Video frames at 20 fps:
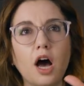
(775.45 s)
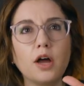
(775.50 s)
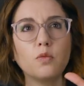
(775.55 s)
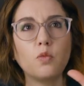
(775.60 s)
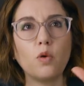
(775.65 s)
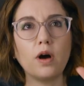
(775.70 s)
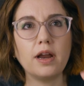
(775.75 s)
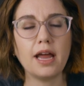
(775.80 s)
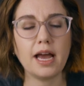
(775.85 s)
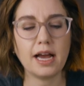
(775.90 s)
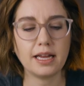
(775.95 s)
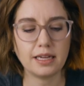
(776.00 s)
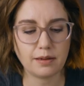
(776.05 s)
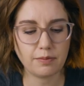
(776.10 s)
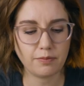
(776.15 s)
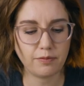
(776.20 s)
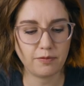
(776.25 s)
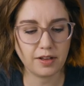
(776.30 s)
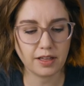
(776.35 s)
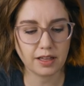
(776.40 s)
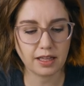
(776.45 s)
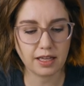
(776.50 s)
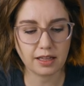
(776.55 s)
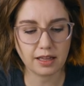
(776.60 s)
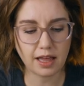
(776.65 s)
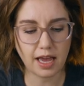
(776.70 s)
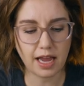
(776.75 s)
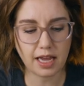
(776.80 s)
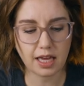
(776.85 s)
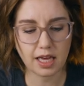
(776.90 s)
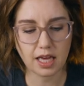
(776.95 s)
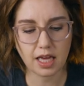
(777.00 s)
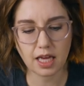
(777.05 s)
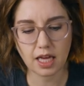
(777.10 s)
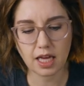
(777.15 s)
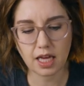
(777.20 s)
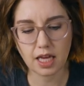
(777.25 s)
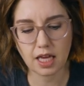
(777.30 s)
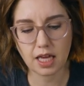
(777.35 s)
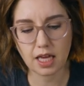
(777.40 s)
on one hand I'm feeling like